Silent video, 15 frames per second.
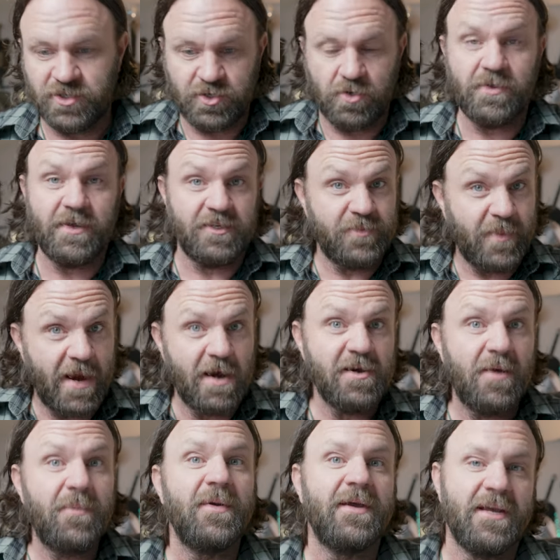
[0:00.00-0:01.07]
show that it's paired
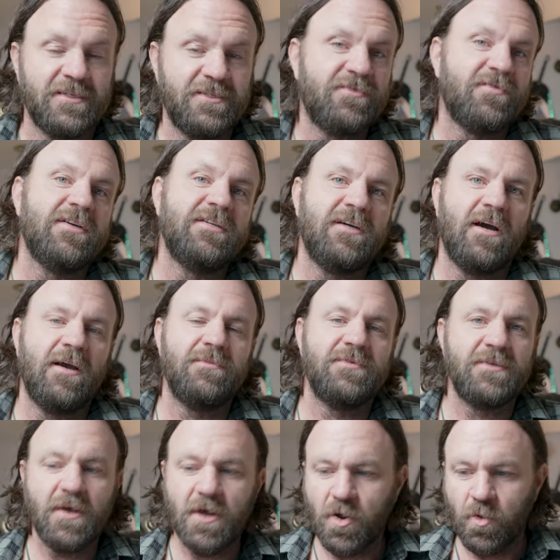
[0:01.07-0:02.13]
up against three
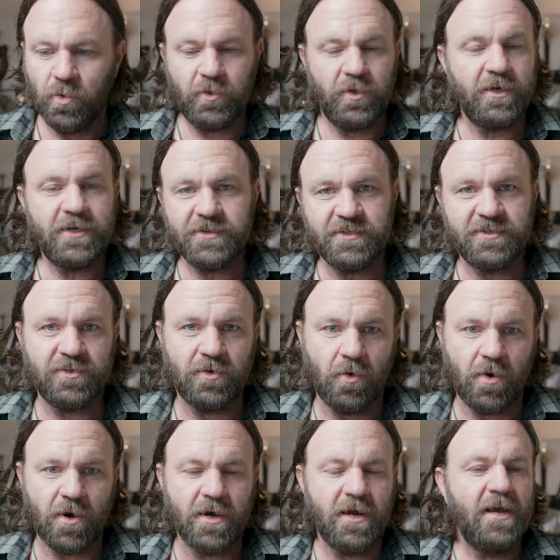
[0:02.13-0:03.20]
times, we'll look at the
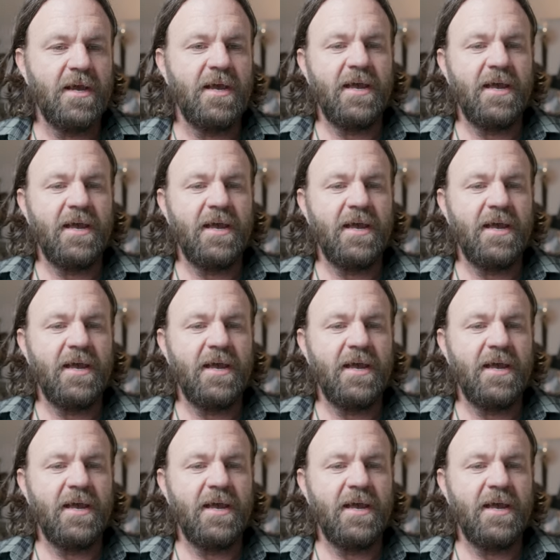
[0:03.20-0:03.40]
score.